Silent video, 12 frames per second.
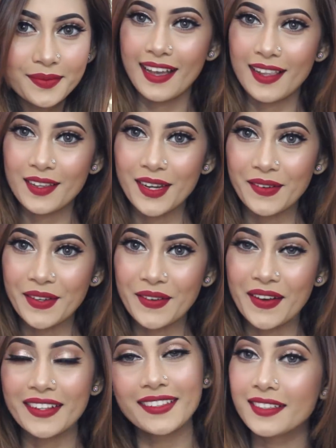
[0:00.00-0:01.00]
Hello
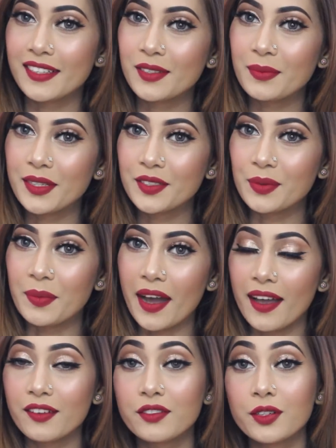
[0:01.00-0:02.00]
everyone, this is me
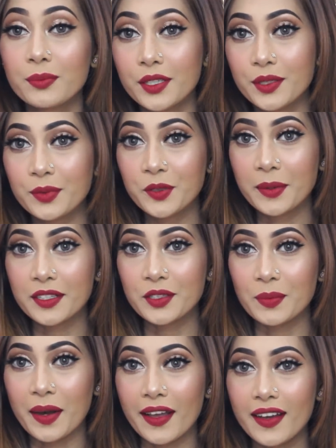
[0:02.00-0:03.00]
Sumaya from Beauty Book by
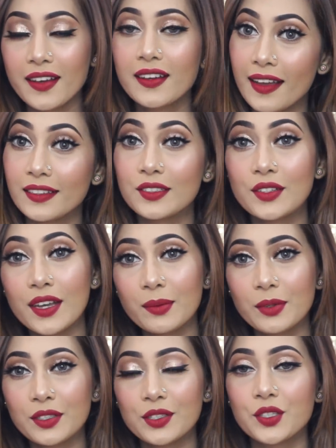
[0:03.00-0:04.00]
Sumaya, and today
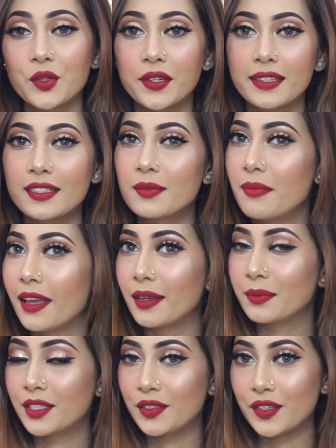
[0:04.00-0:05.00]
I'm going to show you this
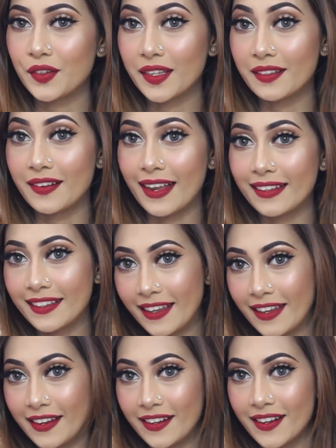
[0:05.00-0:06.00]
makeup tutorial right
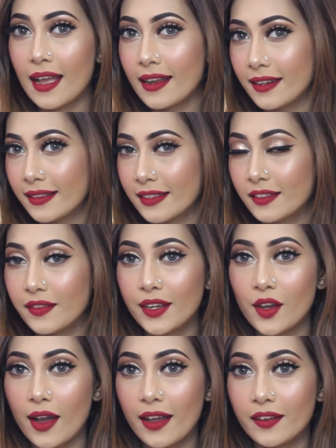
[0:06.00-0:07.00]
here. And in this
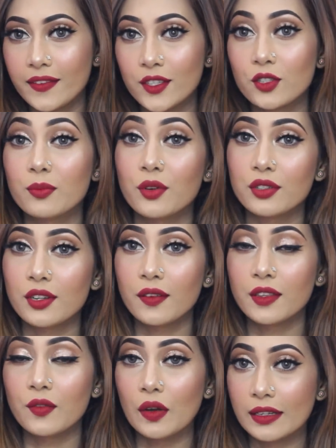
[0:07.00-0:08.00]
video I have used most
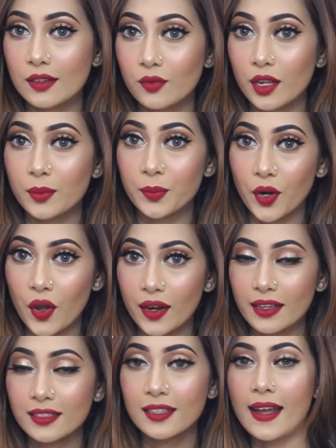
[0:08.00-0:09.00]
of the Wet n Wild
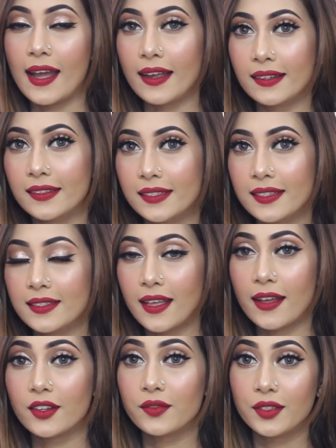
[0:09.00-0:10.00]
products, and this is
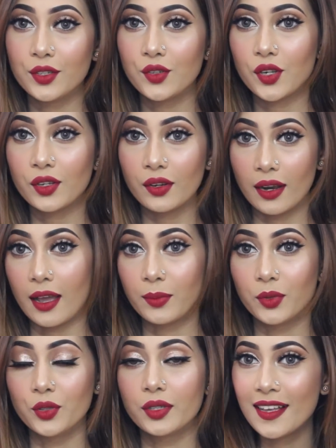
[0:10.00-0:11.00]
kind of neutral
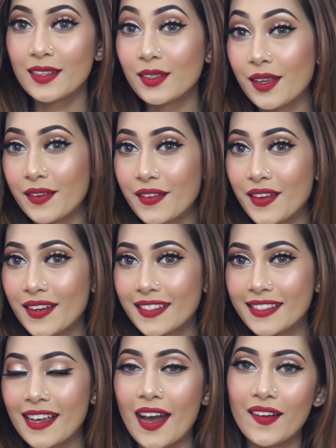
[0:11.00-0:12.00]
glam look. So if you want
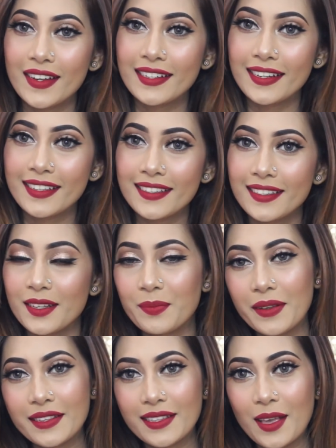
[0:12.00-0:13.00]
to see how I do this, then
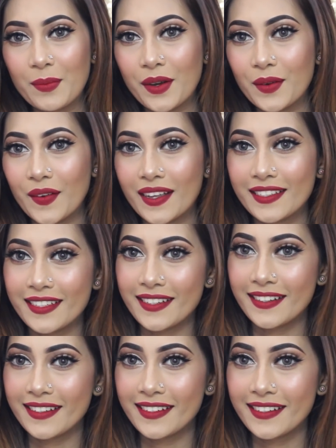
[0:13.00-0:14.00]
please keep on
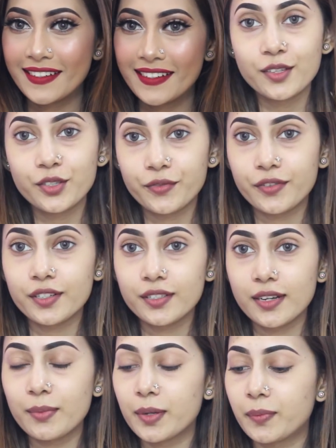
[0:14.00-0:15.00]
watching. So
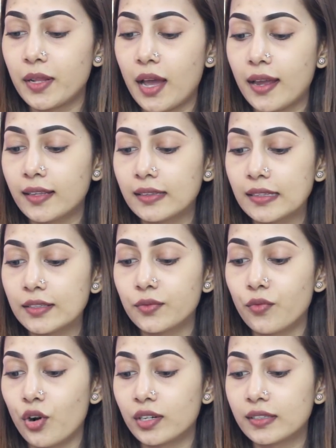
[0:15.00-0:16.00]
first I'm applying
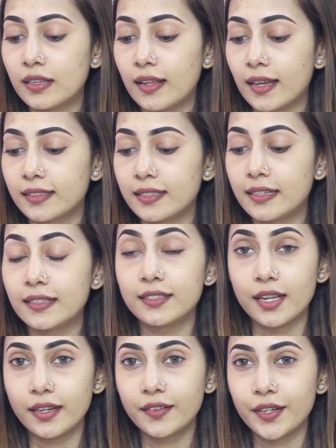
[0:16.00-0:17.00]
this Wardah Lightening
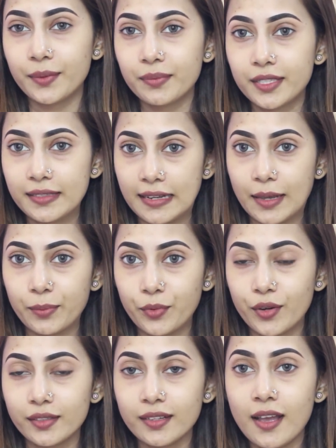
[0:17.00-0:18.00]
Day Cream Step
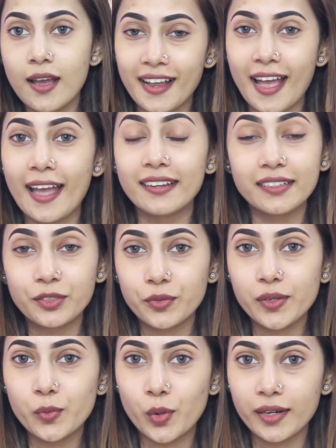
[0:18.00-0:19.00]
1, and it
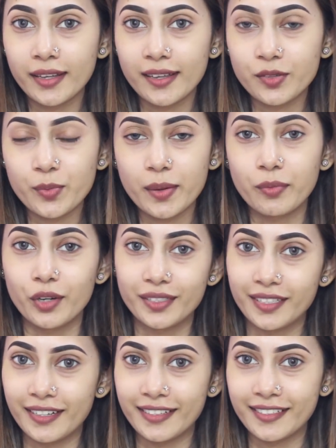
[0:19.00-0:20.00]
will work as my
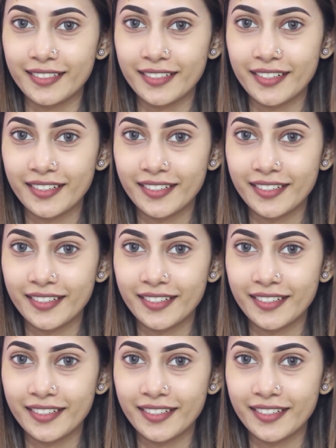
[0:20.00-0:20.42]
moisturizer.